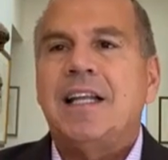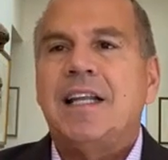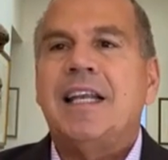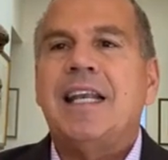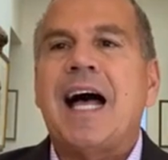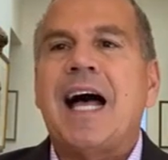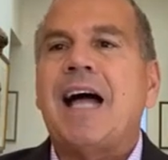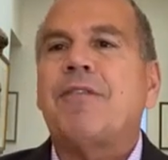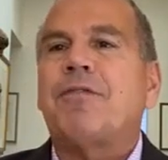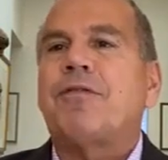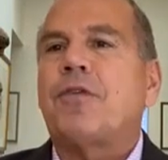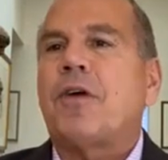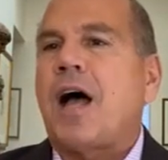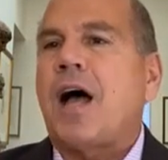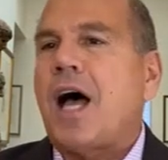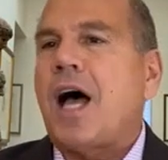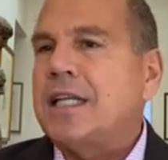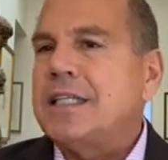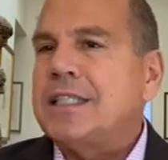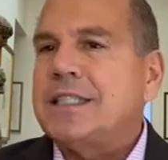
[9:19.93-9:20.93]
Not for
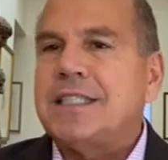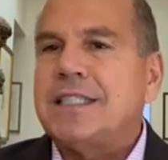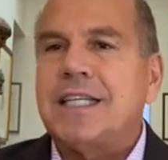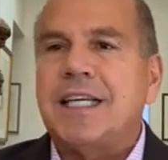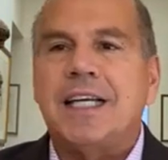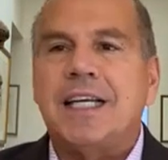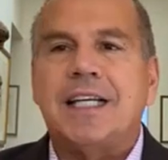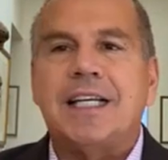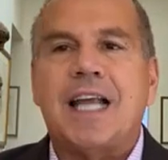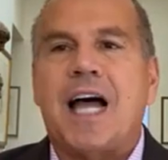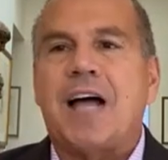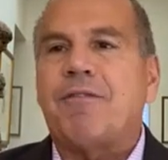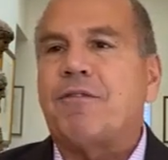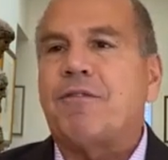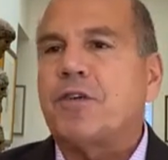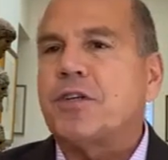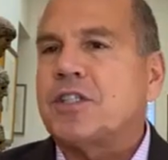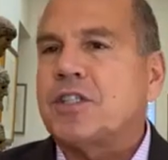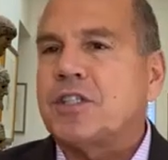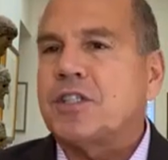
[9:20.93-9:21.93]
hunting, not
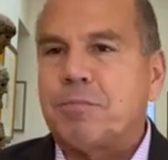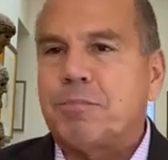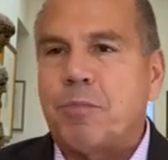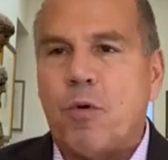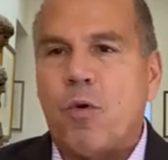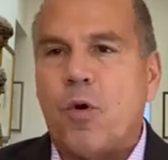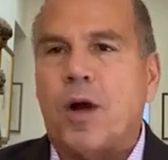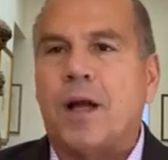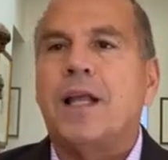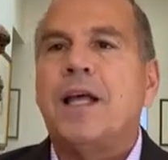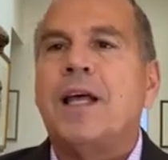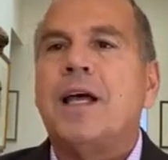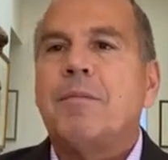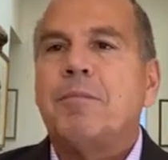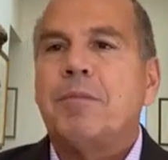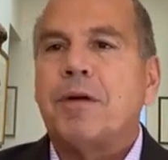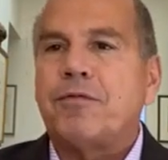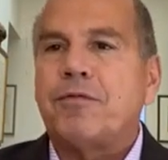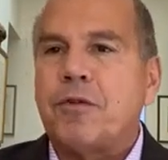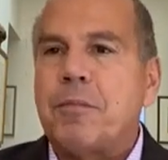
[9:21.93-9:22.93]
for sport,
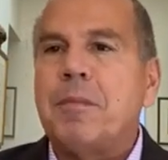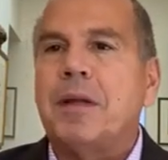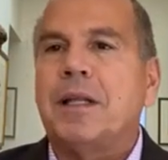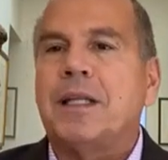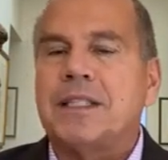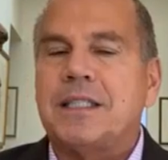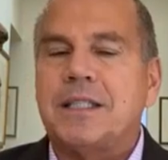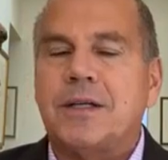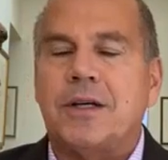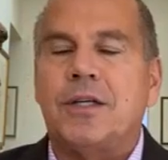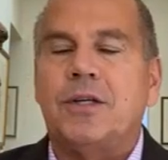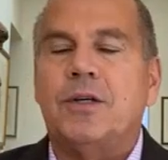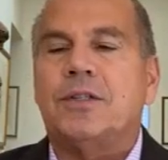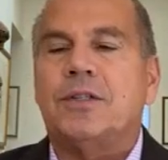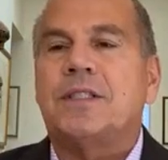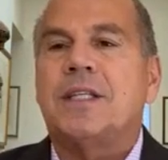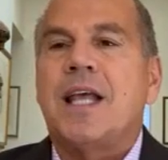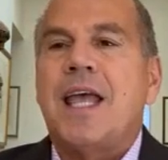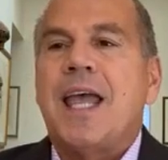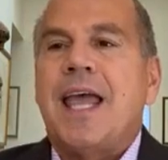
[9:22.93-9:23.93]
but for military
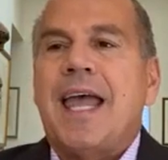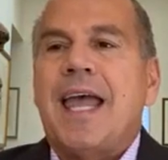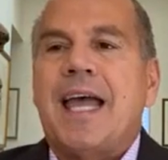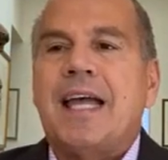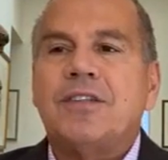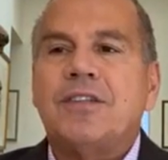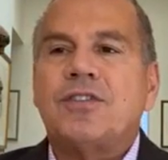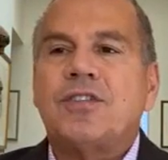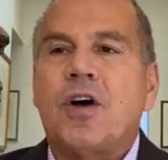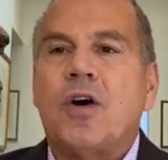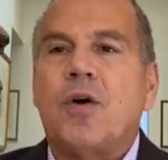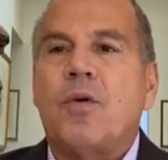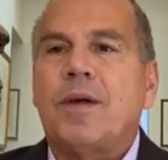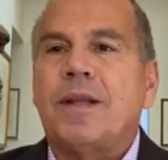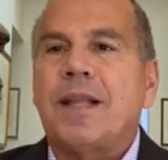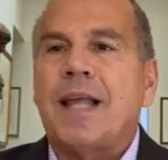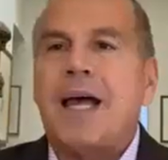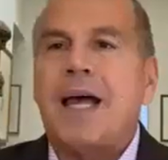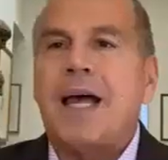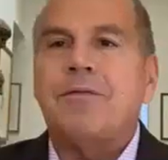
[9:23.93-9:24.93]
use. And so
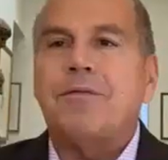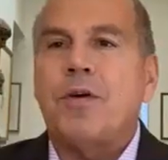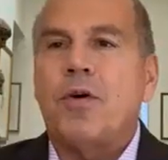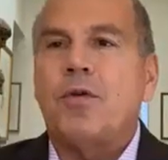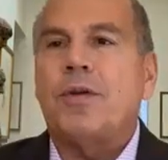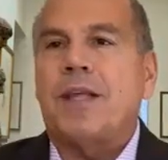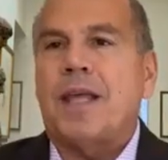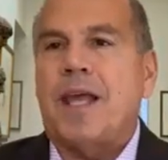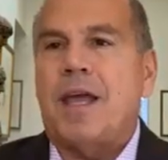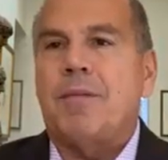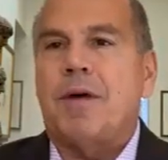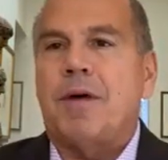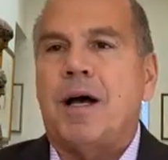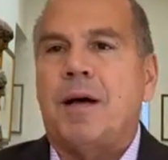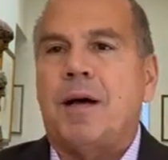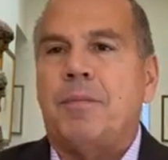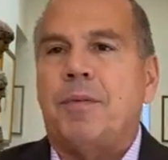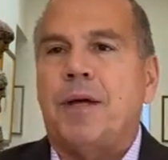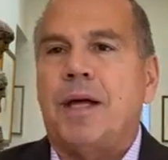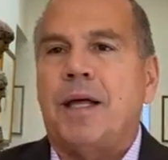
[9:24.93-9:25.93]
when that vote came
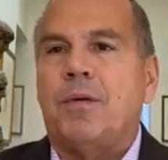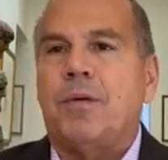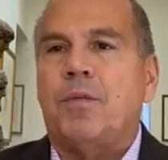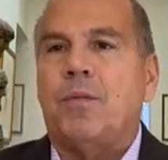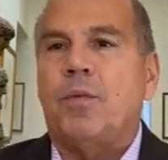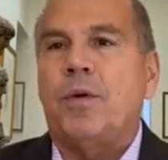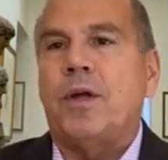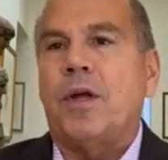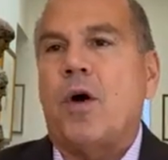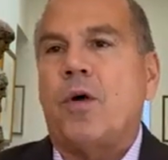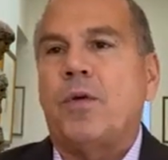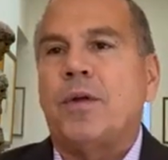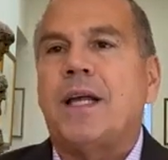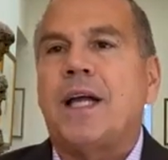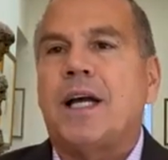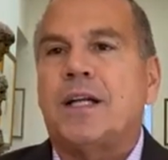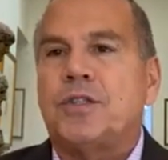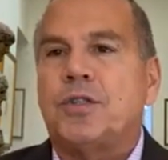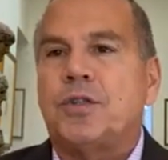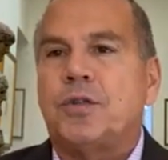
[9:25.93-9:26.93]
up and we only
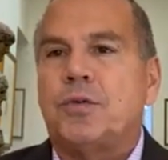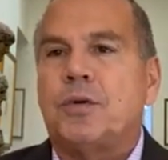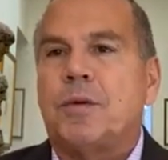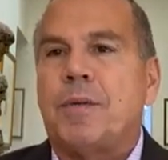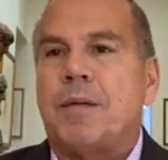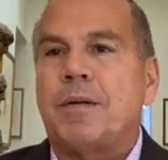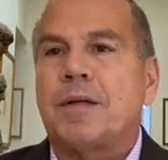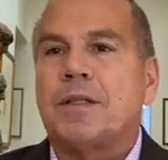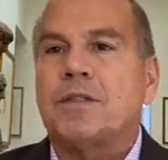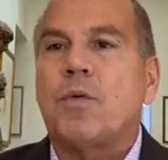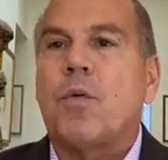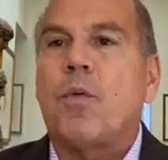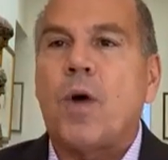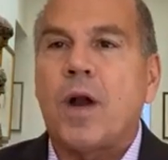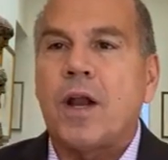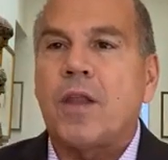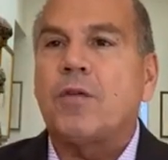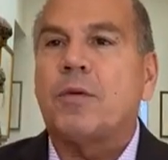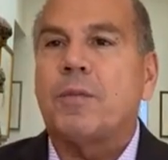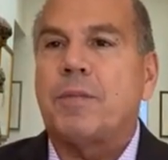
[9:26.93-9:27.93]
got 2 Republicans,
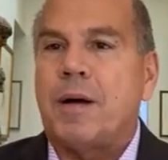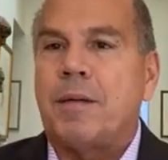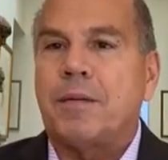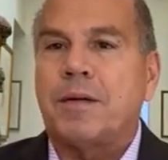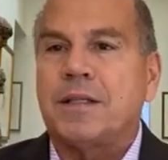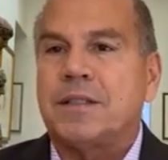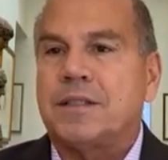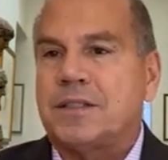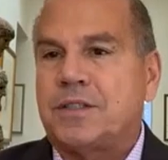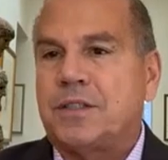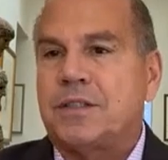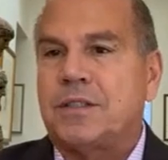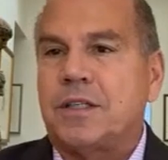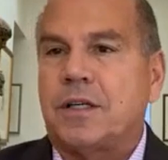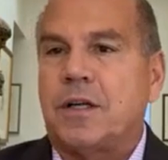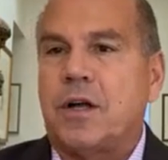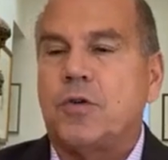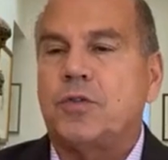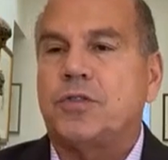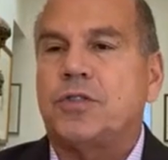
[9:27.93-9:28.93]
one of the Republicans, to the
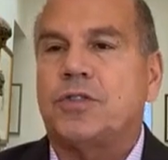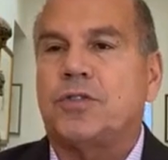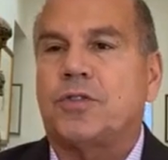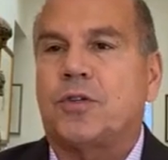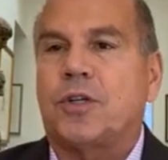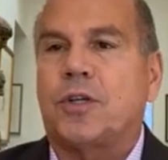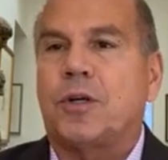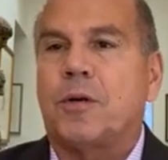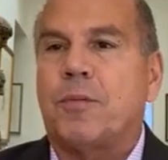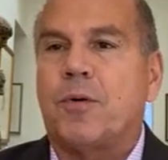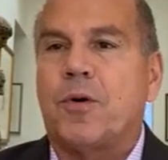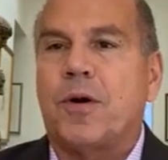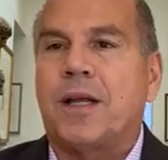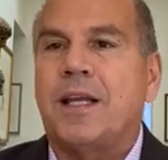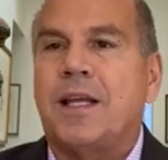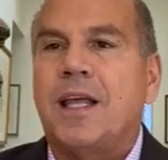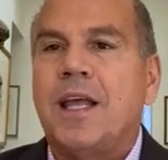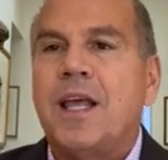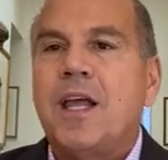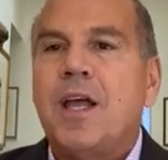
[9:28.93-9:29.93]
coach's earlier
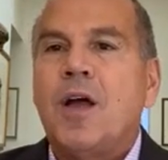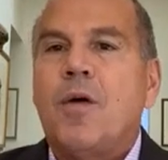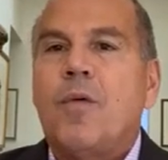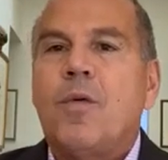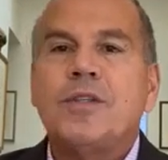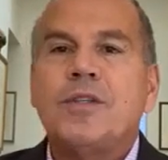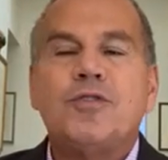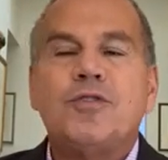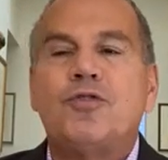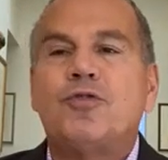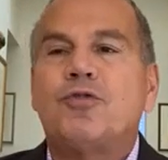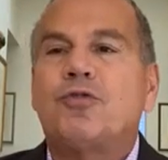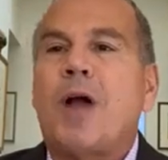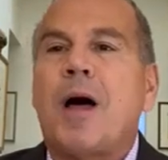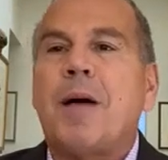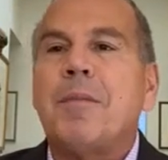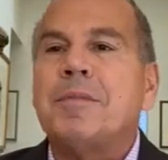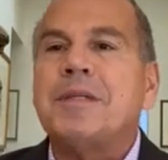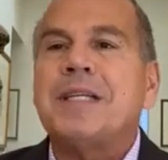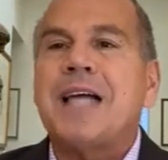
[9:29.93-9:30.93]
point, was
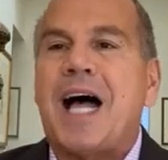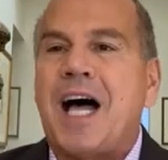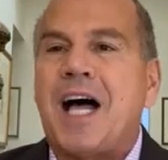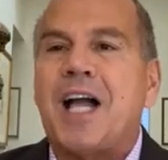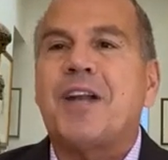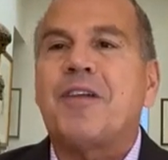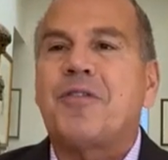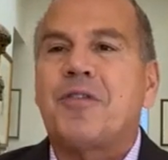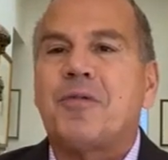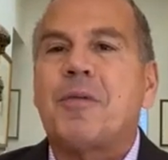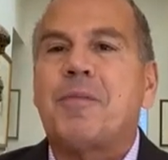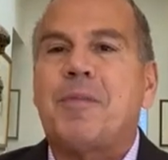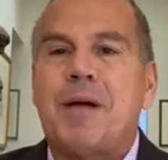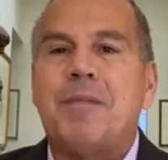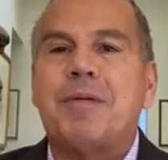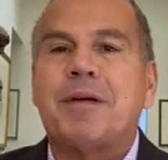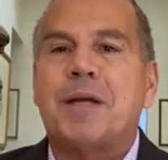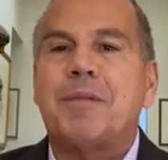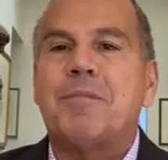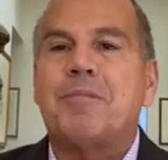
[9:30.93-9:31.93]
drummed out of the
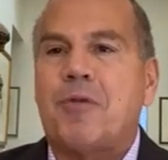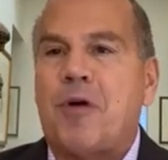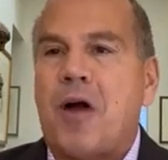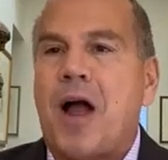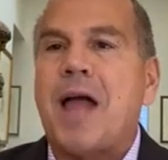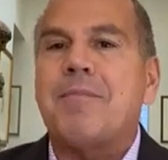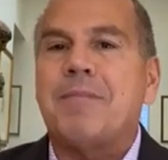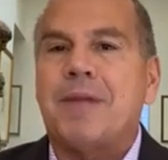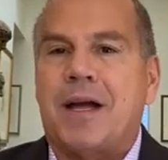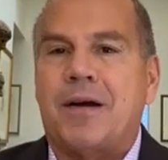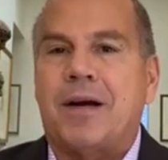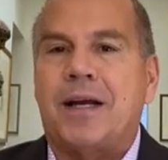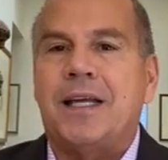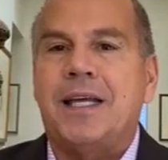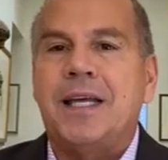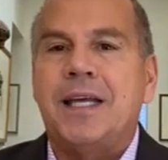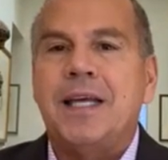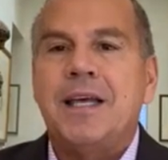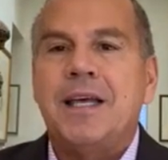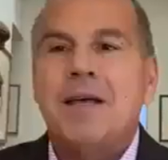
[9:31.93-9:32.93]
Republican
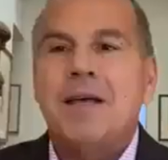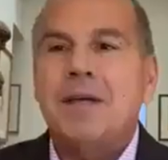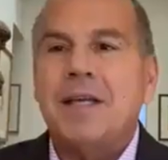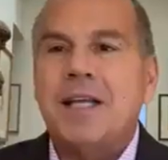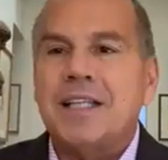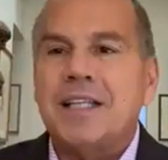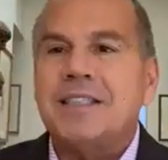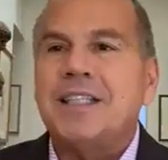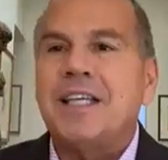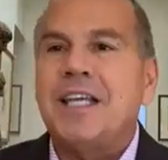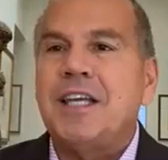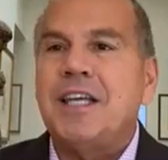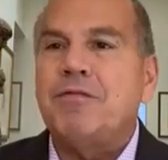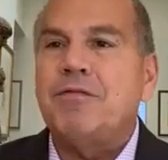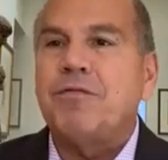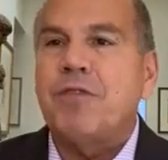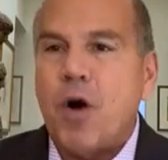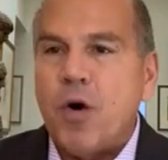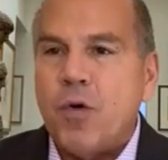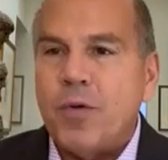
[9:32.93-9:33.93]
primary because he
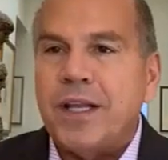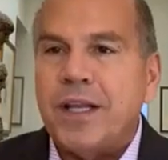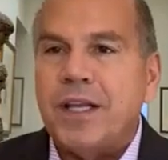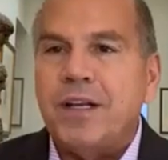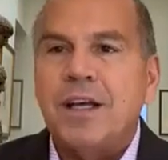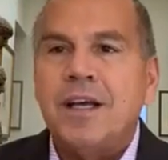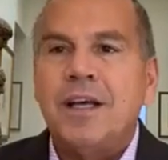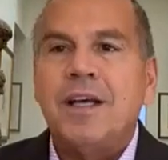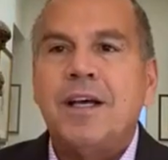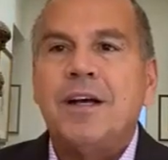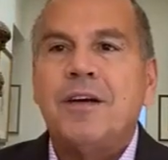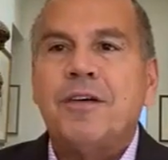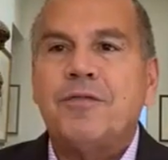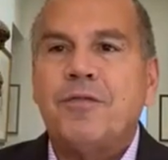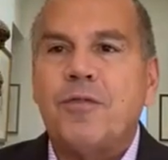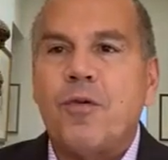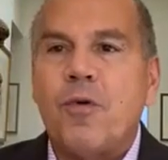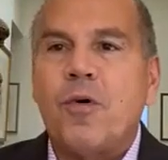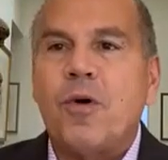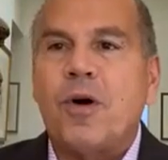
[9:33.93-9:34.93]
voted
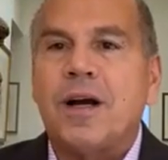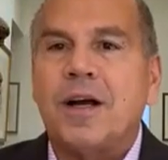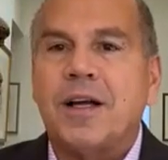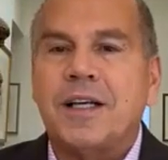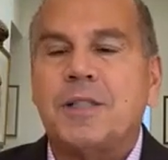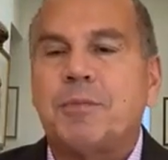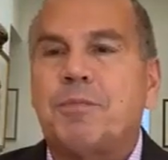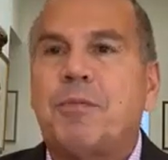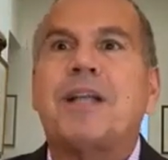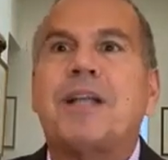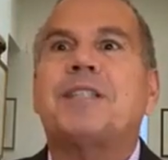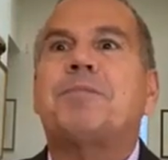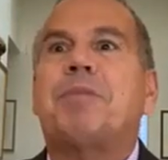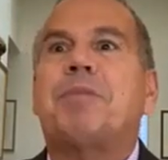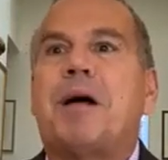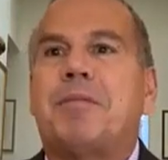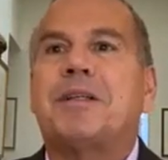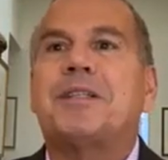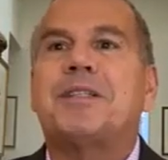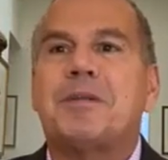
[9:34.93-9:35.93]
for express
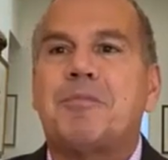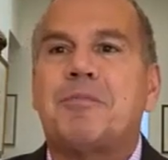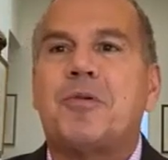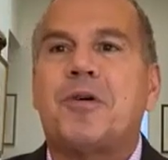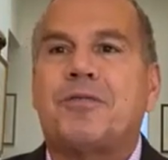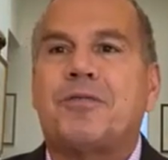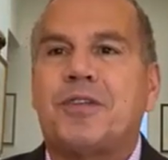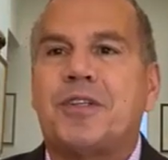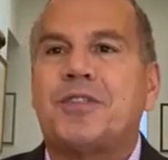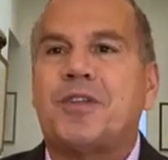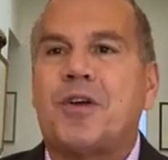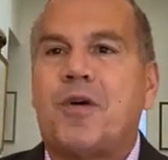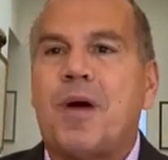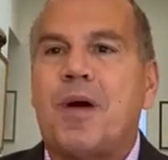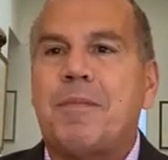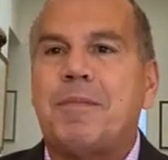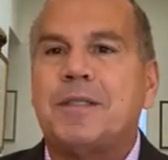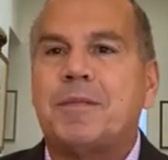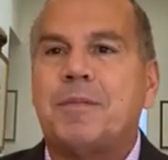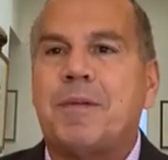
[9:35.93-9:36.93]
public support for the assault
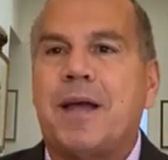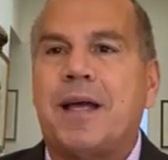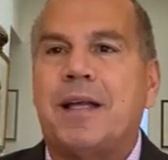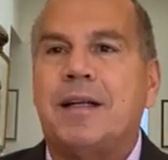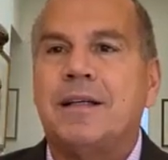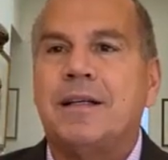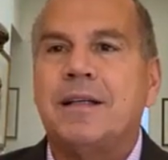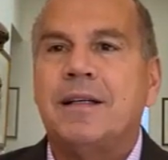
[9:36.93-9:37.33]
weapons ban.